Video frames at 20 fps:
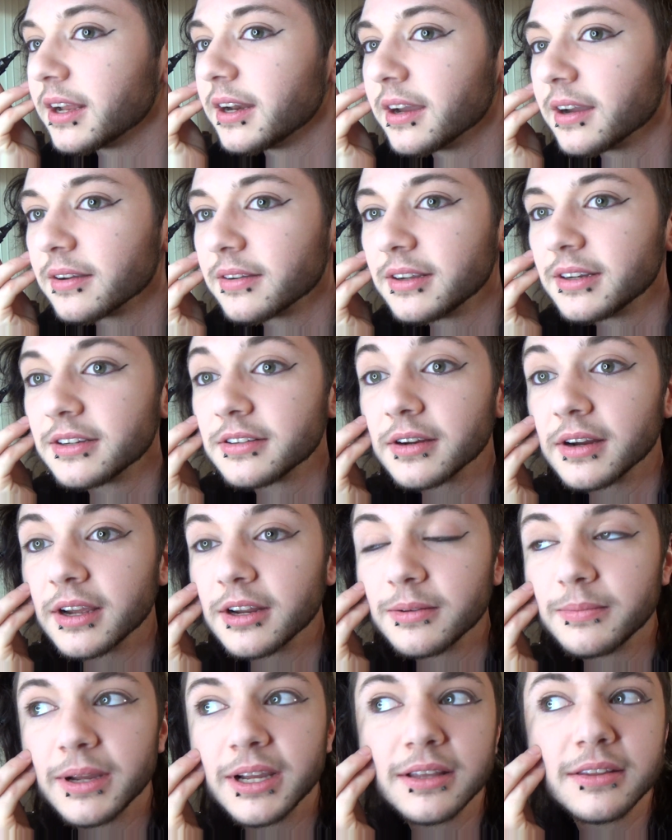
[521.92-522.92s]
now I'm going to try
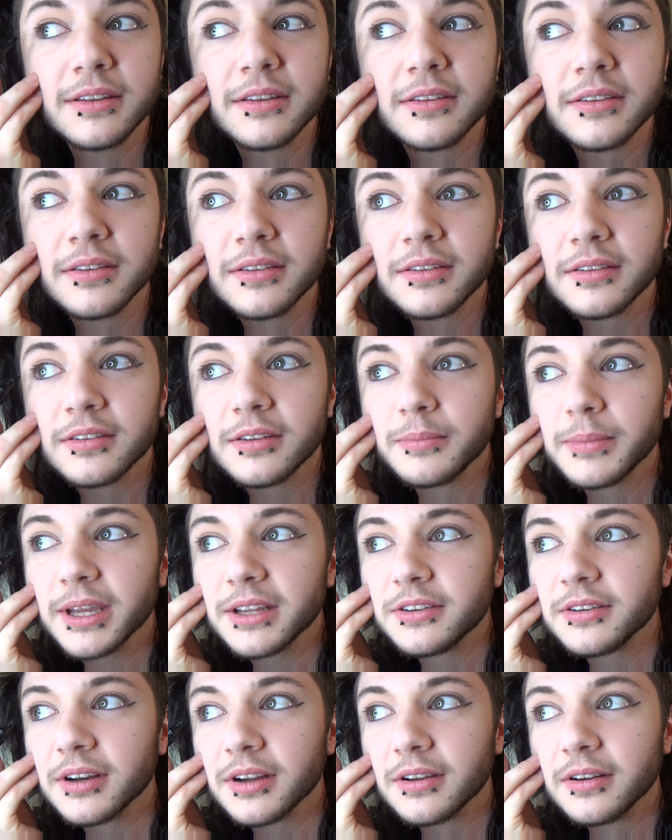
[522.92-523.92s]
to make this
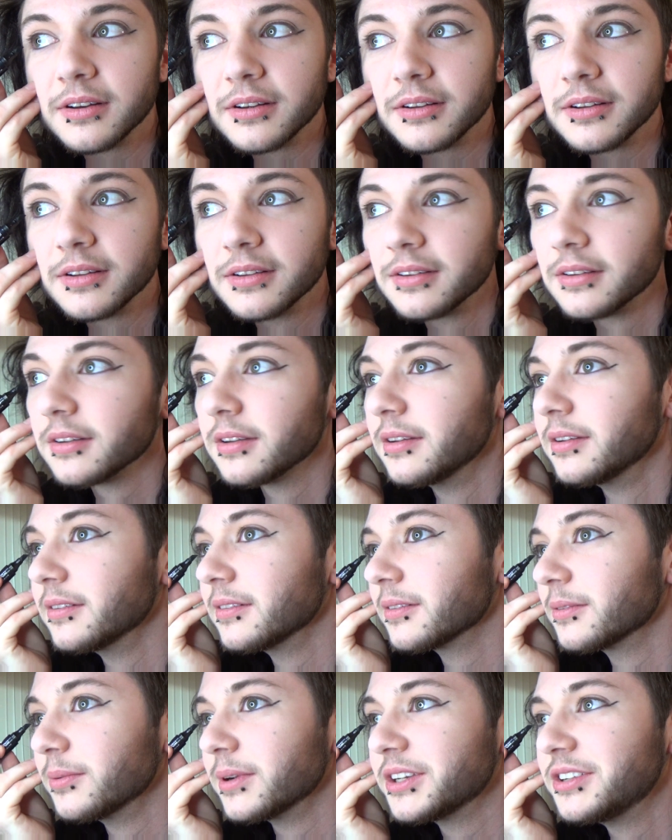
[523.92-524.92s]
symmetrical,
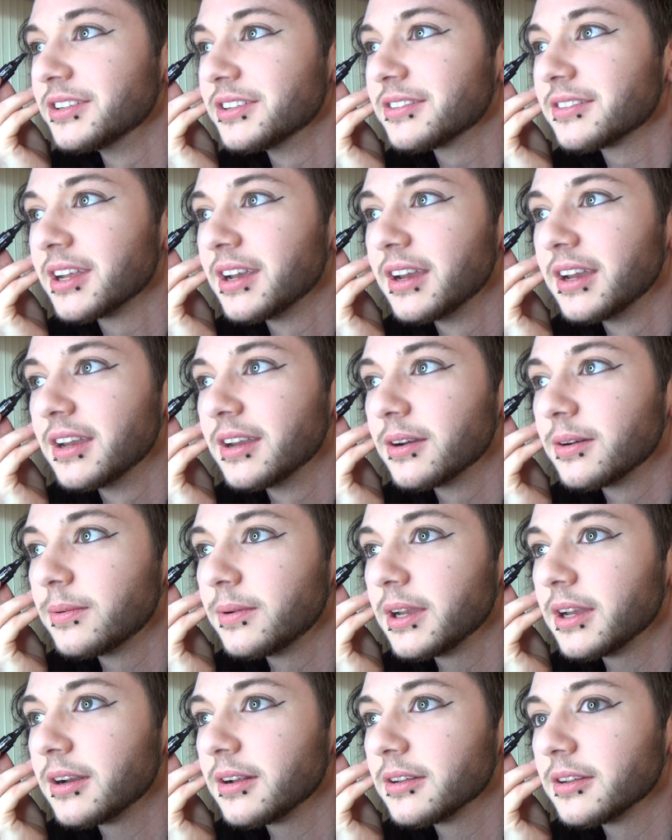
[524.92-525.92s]
which is,
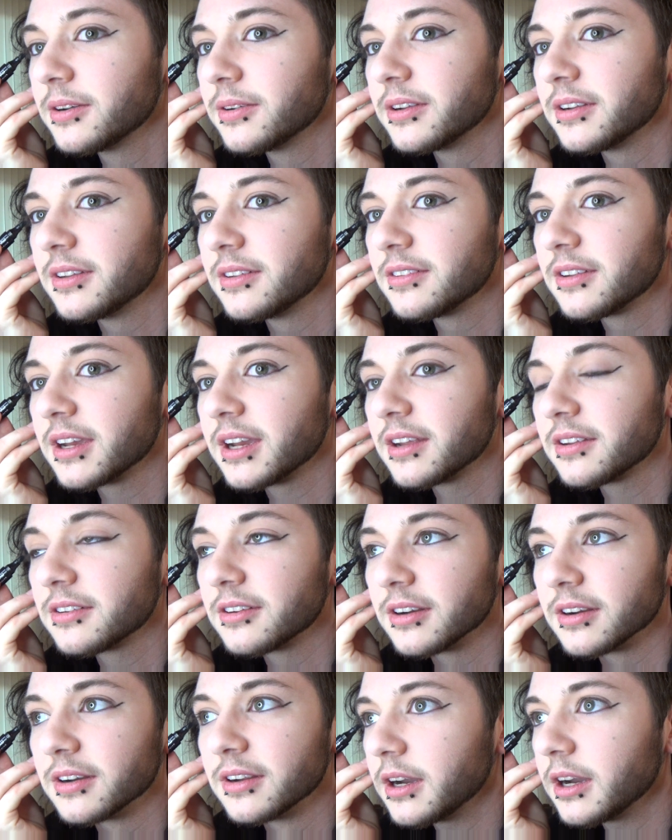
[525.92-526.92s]
we all know, a
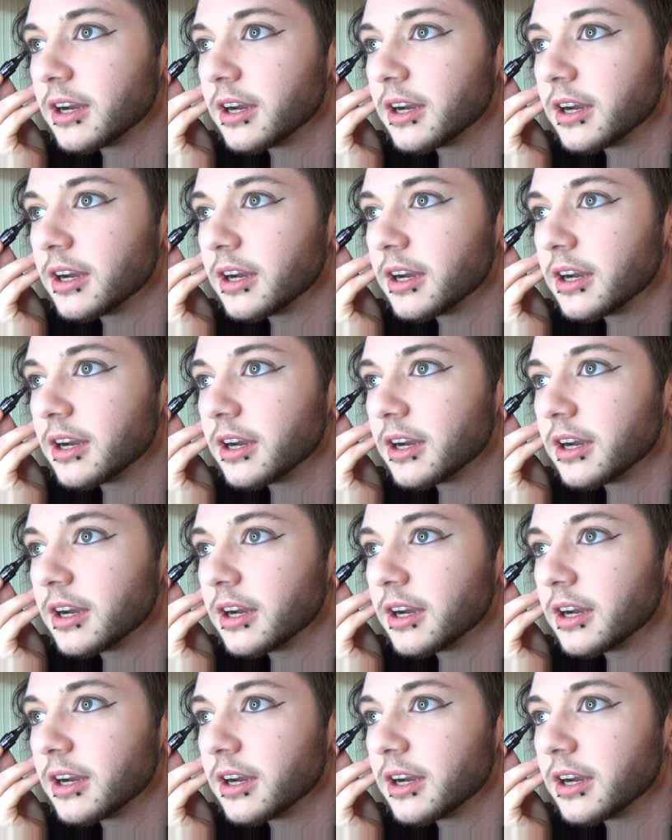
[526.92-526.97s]
disaster.